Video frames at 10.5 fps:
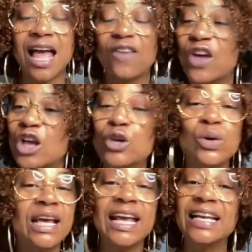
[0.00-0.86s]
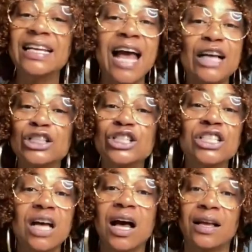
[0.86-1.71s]
life? You cannot
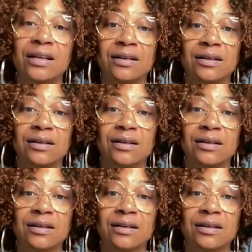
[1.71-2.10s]
shut